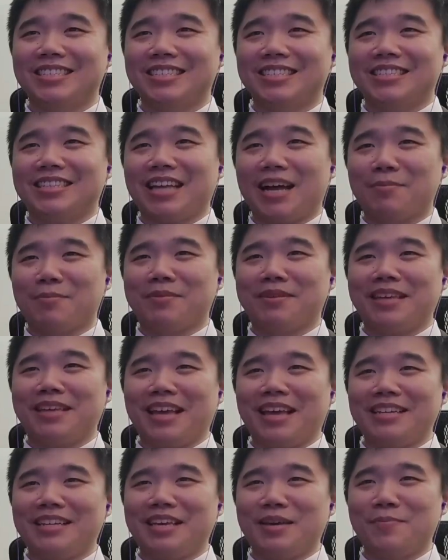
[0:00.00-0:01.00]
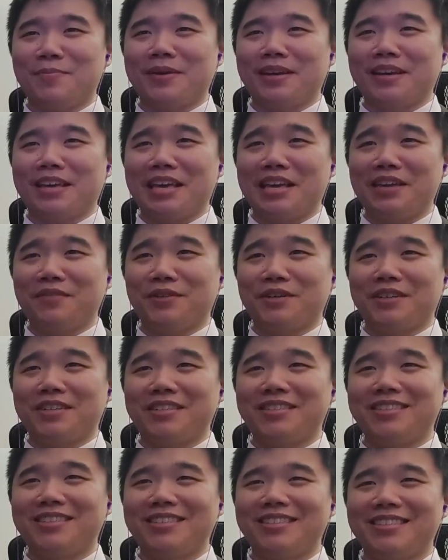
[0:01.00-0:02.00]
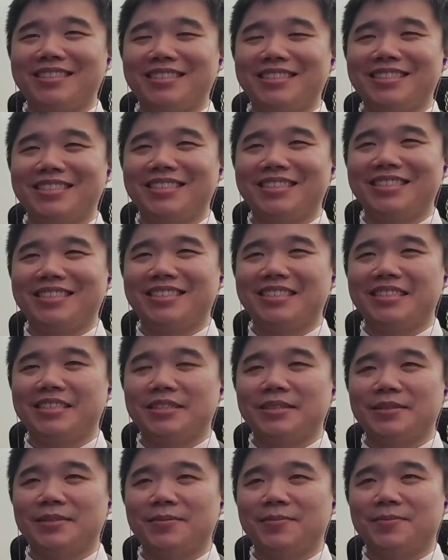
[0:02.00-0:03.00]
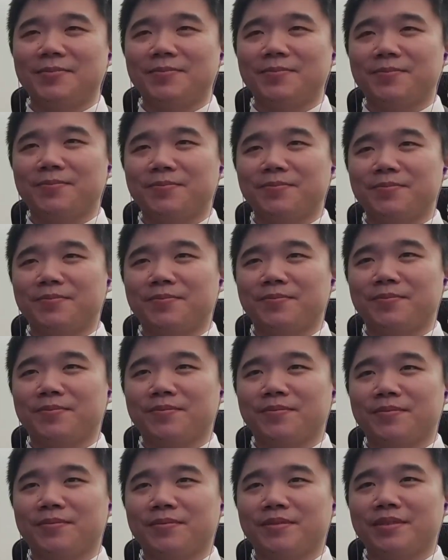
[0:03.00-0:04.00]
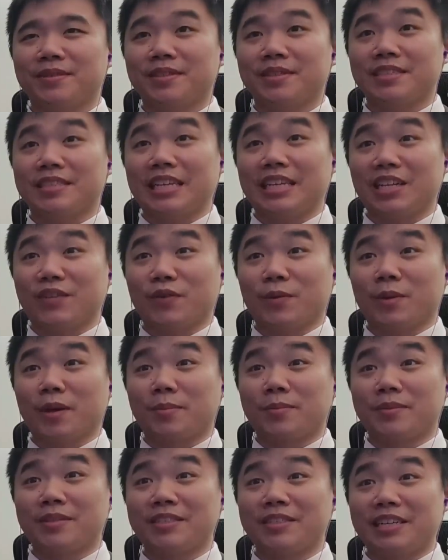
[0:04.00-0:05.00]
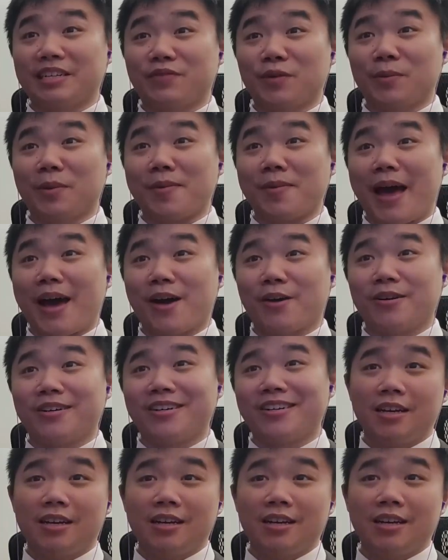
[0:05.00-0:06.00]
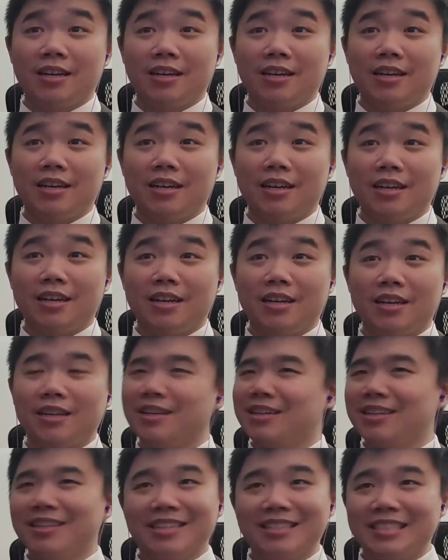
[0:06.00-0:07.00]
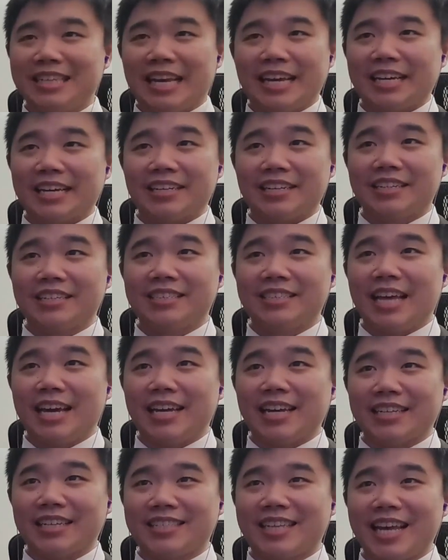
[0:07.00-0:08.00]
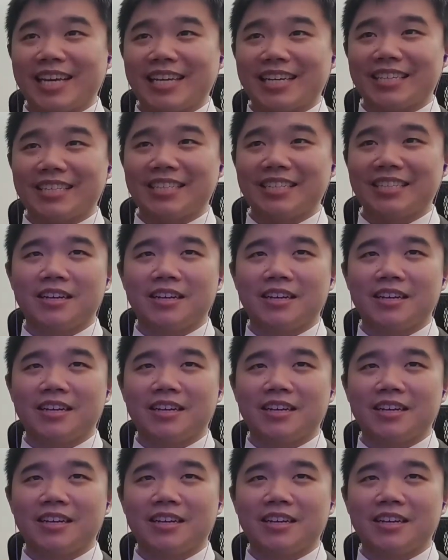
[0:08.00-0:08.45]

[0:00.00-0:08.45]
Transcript: Stop gatekeeping evil. Ancient stones and wreak havoc. Steal it from them. Steal it from them now. Take it. Take it. Take it.